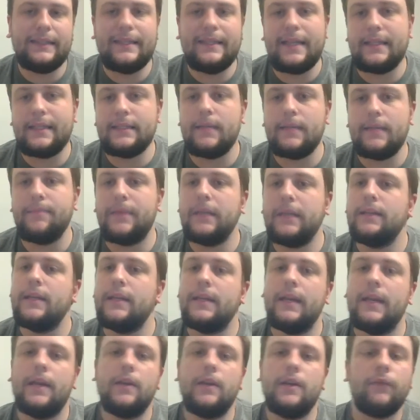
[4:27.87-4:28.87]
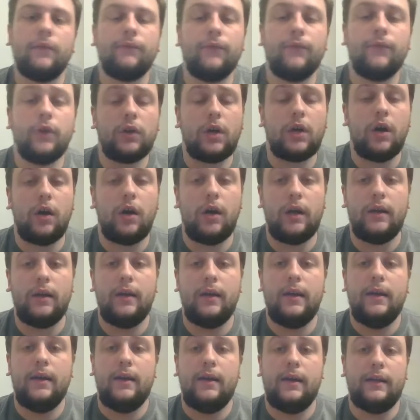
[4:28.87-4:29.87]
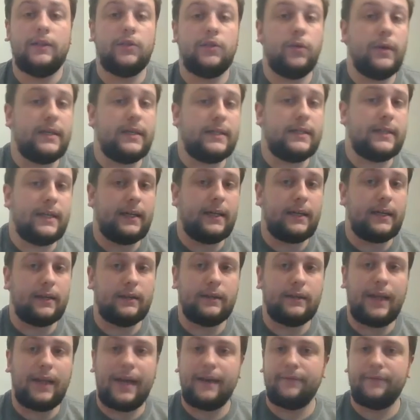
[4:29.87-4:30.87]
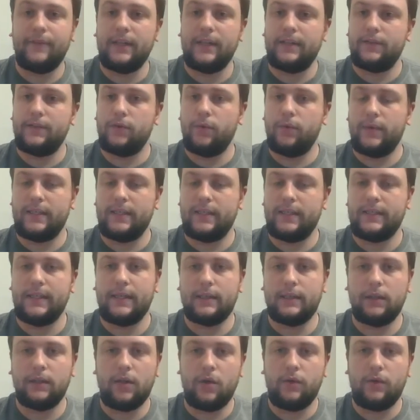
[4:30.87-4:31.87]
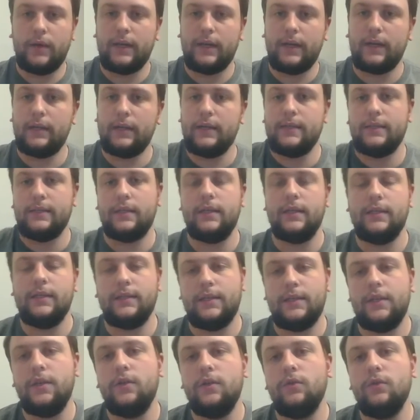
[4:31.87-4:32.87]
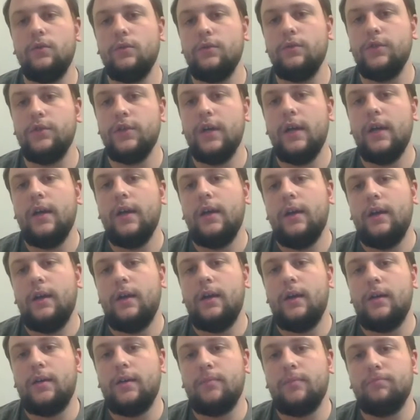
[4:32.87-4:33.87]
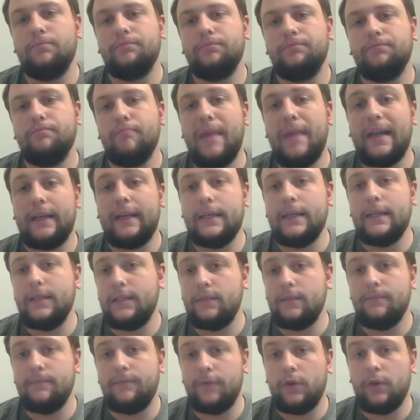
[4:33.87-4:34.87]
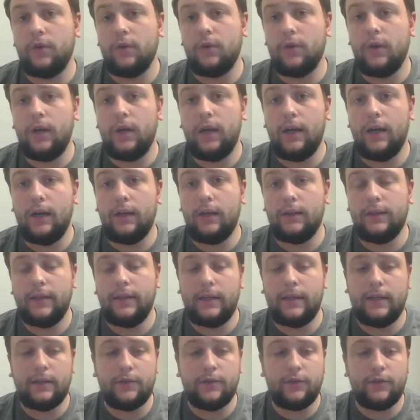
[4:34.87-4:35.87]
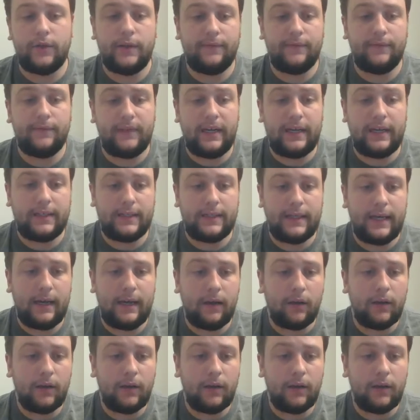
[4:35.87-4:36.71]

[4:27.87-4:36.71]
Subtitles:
And that's something like getting your foot caught and twisting. A lot of the twisting and loading is a huge mechanism for the injury of an ACL.